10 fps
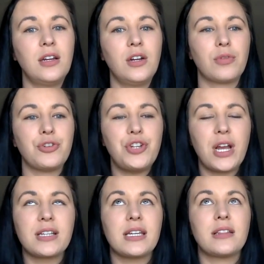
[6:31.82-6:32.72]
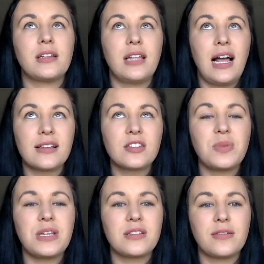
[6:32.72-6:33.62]
rejecting the last
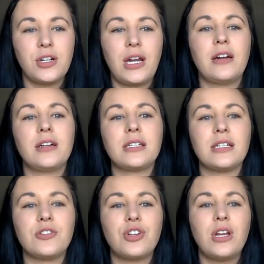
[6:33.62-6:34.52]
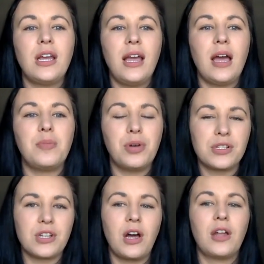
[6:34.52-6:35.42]
piece of her heritage, and
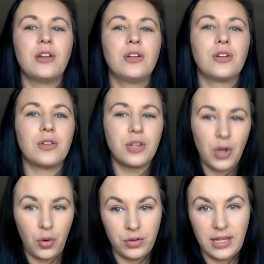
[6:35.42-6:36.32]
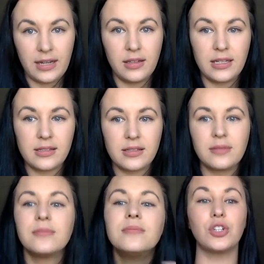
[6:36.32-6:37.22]
puts on the gold necklace.
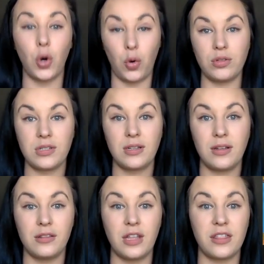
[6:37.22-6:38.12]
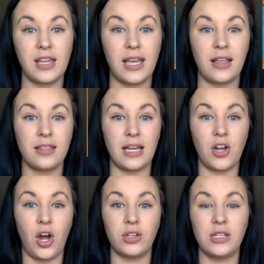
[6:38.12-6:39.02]
Gold, the thing that
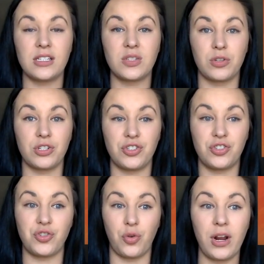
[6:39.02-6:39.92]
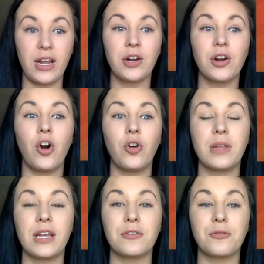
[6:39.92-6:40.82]
colonists were destroying her
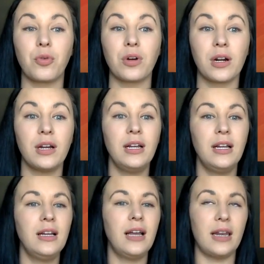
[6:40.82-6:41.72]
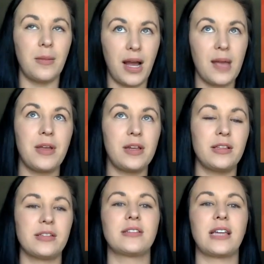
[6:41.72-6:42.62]
homeland for. And in my opinion,
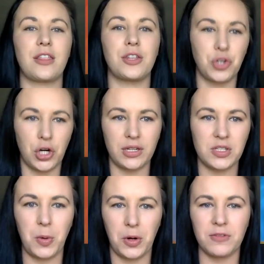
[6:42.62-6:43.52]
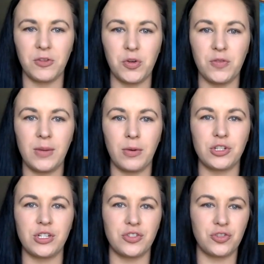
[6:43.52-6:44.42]
this is like the darkest part of the movie, where
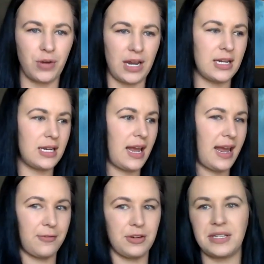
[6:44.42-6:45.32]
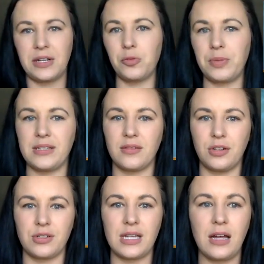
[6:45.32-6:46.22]
she has traded every single piece of
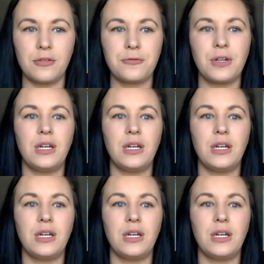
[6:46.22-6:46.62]
herself